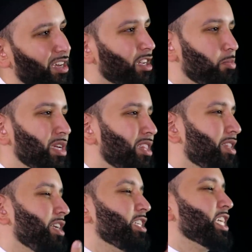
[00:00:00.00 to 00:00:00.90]
It could be
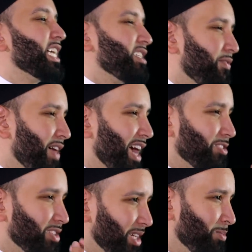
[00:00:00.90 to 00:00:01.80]
the najasa
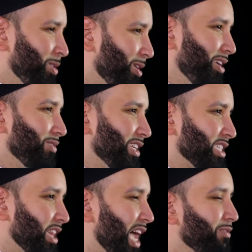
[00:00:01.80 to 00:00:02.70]
factor, the impurity of the
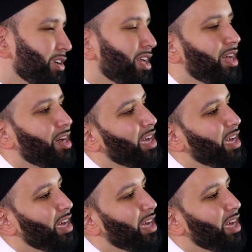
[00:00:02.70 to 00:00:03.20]
saliva.